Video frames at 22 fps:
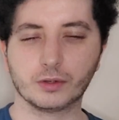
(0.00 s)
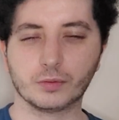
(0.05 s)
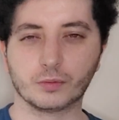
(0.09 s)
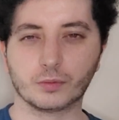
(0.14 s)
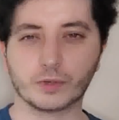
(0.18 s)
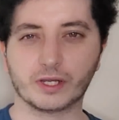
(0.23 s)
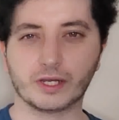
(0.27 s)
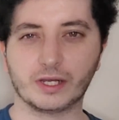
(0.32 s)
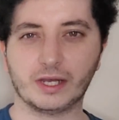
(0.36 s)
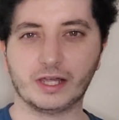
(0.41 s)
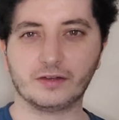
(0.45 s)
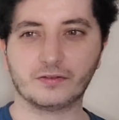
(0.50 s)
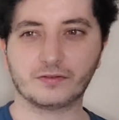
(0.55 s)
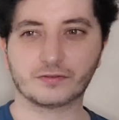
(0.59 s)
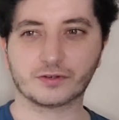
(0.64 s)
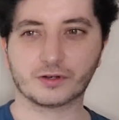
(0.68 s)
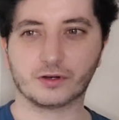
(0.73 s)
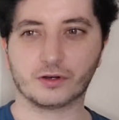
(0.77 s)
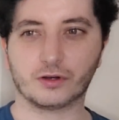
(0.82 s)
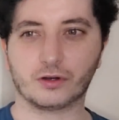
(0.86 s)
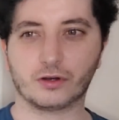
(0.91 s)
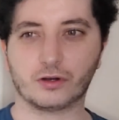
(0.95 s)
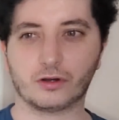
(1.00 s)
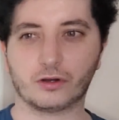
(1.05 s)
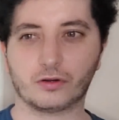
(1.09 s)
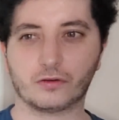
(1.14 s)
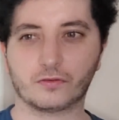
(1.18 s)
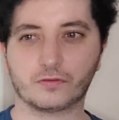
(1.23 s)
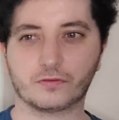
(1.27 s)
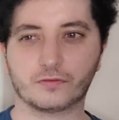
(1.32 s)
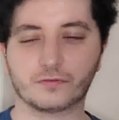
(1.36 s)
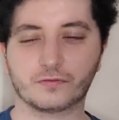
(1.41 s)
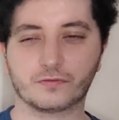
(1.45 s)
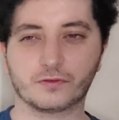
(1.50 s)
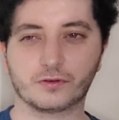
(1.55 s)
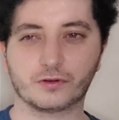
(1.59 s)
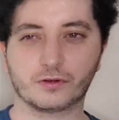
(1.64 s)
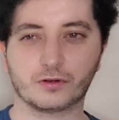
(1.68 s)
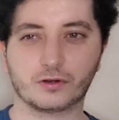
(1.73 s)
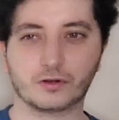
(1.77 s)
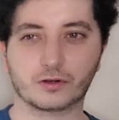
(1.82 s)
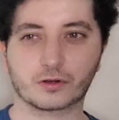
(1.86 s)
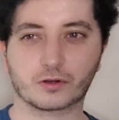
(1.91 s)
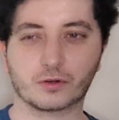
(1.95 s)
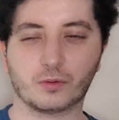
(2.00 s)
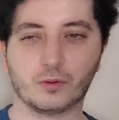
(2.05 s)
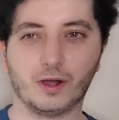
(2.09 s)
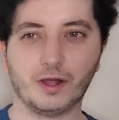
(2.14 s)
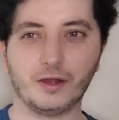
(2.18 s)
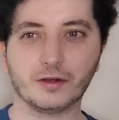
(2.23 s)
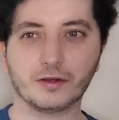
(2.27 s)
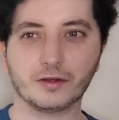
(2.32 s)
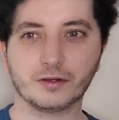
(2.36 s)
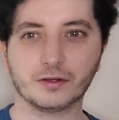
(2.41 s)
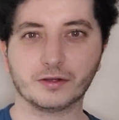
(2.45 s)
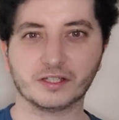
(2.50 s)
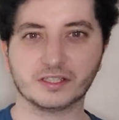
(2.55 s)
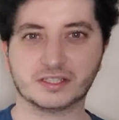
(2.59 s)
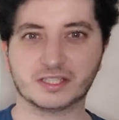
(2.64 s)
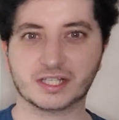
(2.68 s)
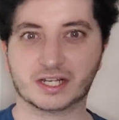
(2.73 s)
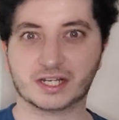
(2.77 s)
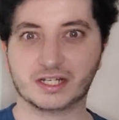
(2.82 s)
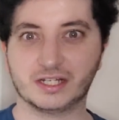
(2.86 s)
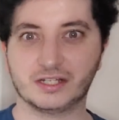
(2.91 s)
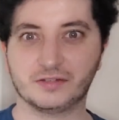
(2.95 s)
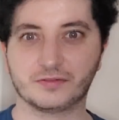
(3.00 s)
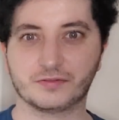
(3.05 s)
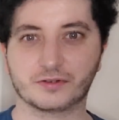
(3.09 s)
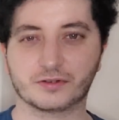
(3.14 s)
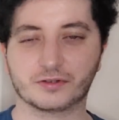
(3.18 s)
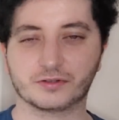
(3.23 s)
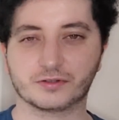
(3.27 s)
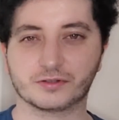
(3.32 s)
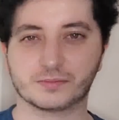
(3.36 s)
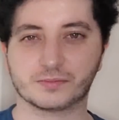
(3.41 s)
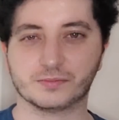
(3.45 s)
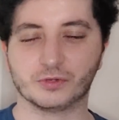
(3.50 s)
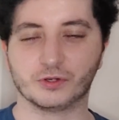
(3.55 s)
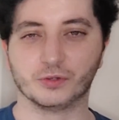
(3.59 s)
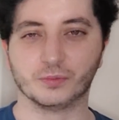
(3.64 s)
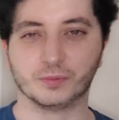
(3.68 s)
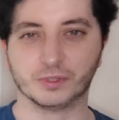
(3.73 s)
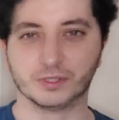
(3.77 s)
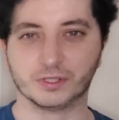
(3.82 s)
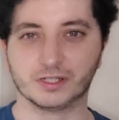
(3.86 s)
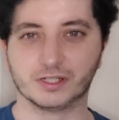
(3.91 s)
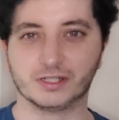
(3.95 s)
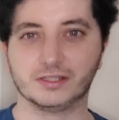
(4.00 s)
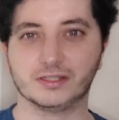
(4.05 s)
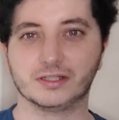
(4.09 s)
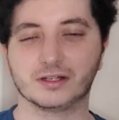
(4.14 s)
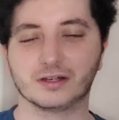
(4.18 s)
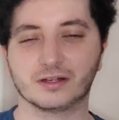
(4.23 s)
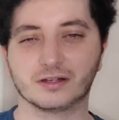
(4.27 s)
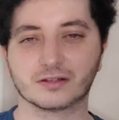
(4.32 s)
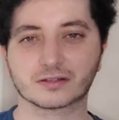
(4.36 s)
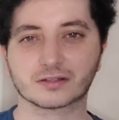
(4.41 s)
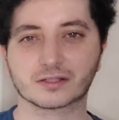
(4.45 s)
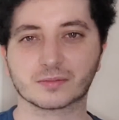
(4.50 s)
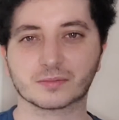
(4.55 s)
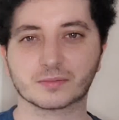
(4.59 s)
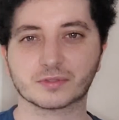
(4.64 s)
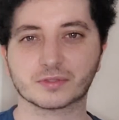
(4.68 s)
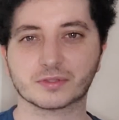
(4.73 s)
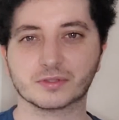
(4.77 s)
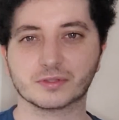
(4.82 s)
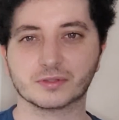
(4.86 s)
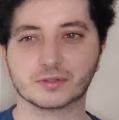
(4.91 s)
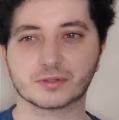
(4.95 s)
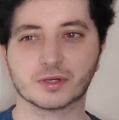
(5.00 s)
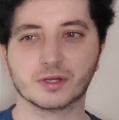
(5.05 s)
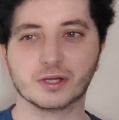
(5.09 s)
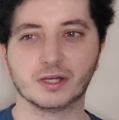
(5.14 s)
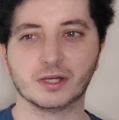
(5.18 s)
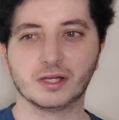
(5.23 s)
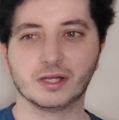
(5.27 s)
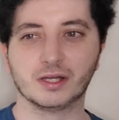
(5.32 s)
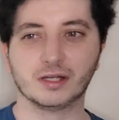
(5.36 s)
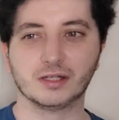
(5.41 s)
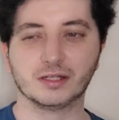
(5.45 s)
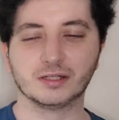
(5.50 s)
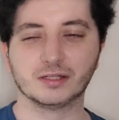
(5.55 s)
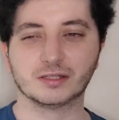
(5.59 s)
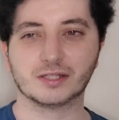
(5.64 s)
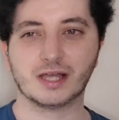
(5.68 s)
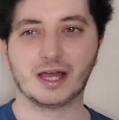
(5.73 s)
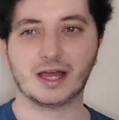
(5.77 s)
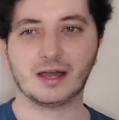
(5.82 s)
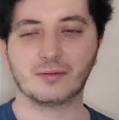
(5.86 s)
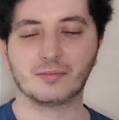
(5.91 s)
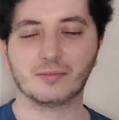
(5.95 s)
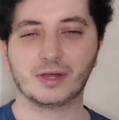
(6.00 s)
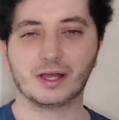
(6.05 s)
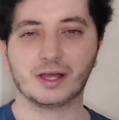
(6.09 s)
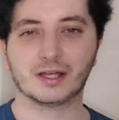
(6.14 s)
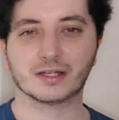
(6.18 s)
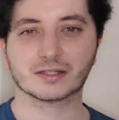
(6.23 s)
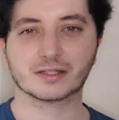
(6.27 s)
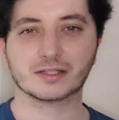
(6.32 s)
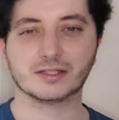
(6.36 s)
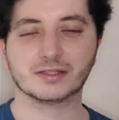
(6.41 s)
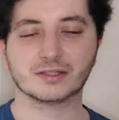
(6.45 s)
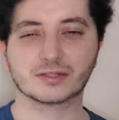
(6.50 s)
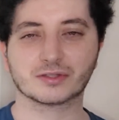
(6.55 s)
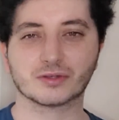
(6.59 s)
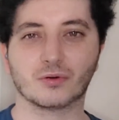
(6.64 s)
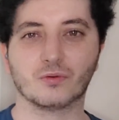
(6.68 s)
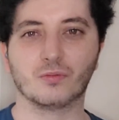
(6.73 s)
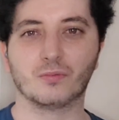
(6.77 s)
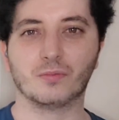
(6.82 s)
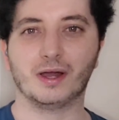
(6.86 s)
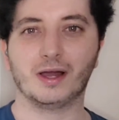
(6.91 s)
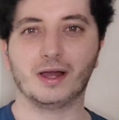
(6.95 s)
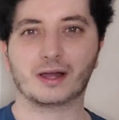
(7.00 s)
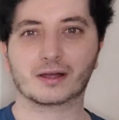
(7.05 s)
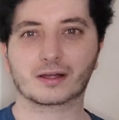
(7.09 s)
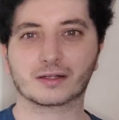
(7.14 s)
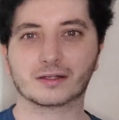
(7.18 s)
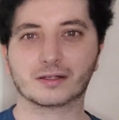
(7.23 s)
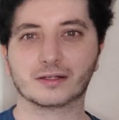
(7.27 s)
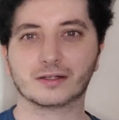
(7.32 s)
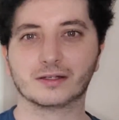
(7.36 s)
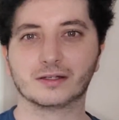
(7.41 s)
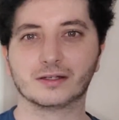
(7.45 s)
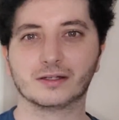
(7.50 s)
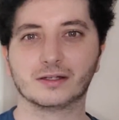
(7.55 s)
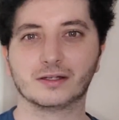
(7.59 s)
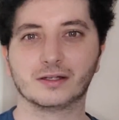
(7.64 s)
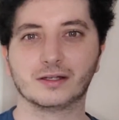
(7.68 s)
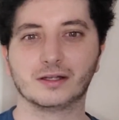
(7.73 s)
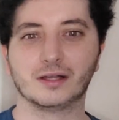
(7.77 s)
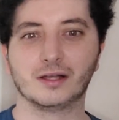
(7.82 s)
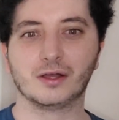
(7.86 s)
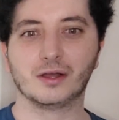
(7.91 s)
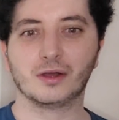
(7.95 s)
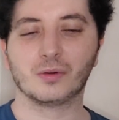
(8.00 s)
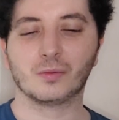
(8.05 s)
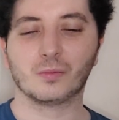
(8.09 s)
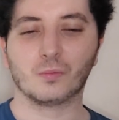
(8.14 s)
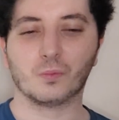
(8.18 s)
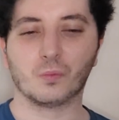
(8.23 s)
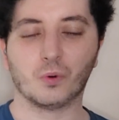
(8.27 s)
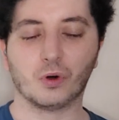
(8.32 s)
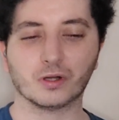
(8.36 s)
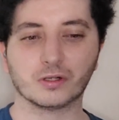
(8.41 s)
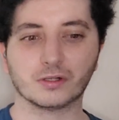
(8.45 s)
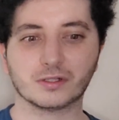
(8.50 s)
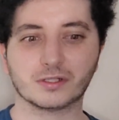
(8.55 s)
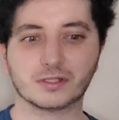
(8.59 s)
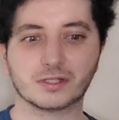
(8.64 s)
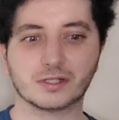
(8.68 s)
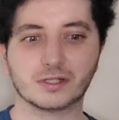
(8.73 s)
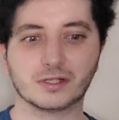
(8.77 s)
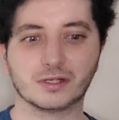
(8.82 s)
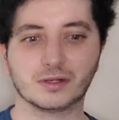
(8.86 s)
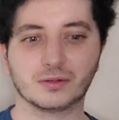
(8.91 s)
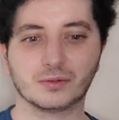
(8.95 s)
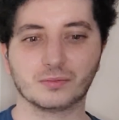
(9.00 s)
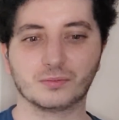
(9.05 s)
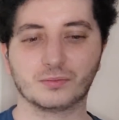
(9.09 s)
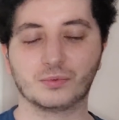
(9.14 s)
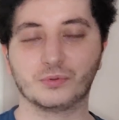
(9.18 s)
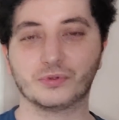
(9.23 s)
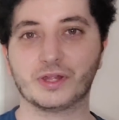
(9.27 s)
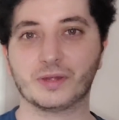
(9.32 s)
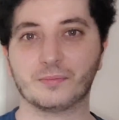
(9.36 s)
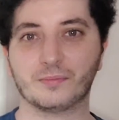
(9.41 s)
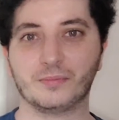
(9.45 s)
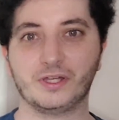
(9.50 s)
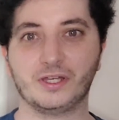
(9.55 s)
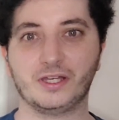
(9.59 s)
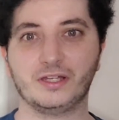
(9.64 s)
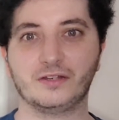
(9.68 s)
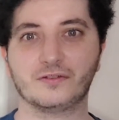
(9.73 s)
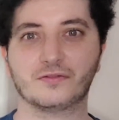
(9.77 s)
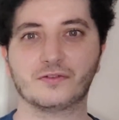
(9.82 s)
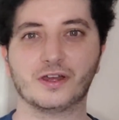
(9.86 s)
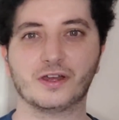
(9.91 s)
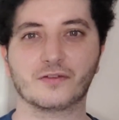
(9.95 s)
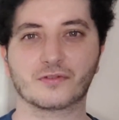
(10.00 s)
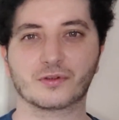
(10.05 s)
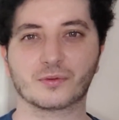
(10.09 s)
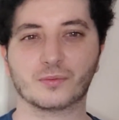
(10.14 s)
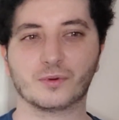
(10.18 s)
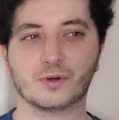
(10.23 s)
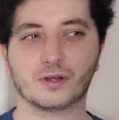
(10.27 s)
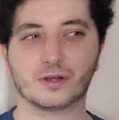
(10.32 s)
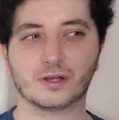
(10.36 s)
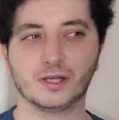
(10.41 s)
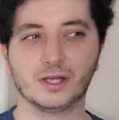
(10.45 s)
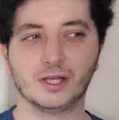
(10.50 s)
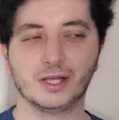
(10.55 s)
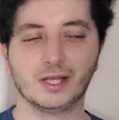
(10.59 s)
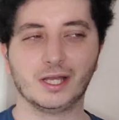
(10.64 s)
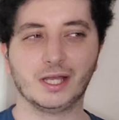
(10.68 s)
we left off on quite a significant moment in the last episode. Sam has his soul back. What will that mean for everyone?